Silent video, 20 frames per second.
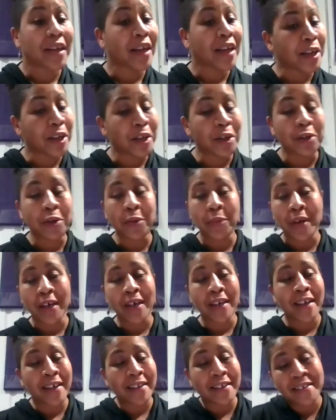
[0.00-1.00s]
Yeah, you know
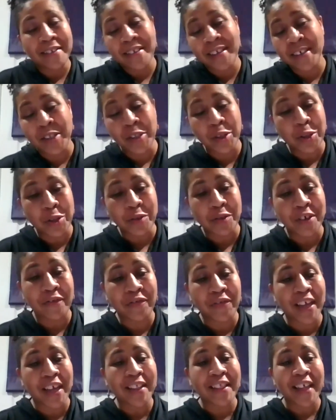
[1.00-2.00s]
what? And it's true. And
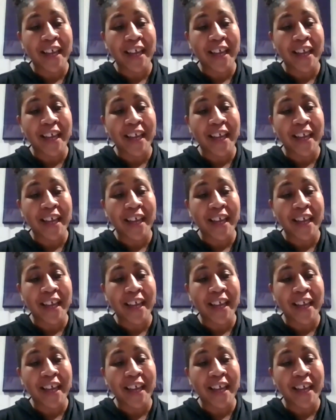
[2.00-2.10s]
if they